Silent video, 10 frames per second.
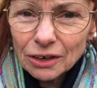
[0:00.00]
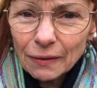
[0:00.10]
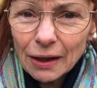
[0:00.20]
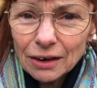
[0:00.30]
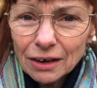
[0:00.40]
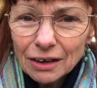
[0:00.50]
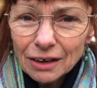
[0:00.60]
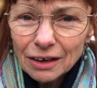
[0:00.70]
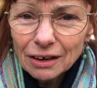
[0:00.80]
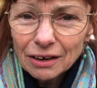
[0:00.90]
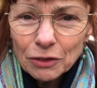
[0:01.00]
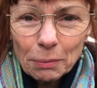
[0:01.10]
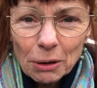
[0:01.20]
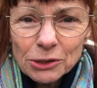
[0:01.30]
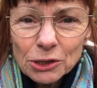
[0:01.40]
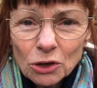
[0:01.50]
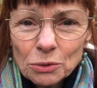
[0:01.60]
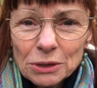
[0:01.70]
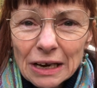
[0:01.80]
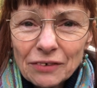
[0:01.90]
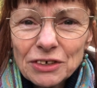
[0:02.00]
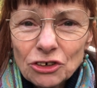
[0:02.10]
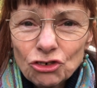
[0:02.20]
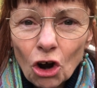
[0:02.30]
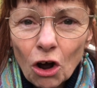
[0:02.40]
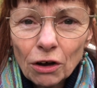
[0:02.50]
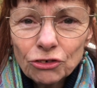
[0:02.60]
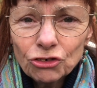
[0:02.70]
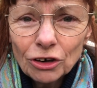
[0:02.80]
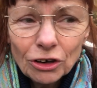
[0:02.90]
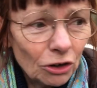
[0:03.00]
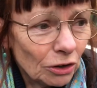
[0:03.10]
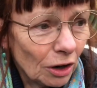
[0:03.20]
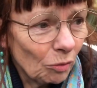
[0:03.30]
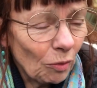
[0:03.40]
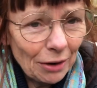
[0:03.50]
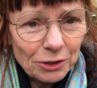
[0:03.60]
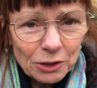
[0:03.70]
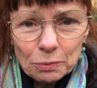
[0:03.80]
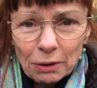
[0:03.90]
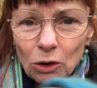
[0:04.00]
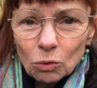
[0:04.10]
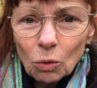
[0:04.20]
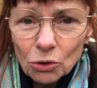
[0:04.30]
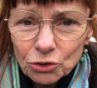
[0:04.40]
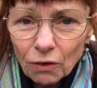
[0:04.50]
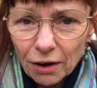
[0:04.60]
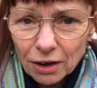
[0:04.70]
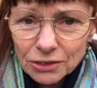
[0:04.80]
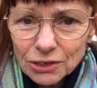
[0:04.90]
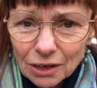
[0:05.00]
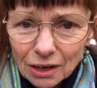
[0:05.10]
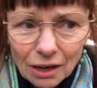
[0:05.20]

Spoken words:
And then the person who was left in charge could come round and sprinkle water on us,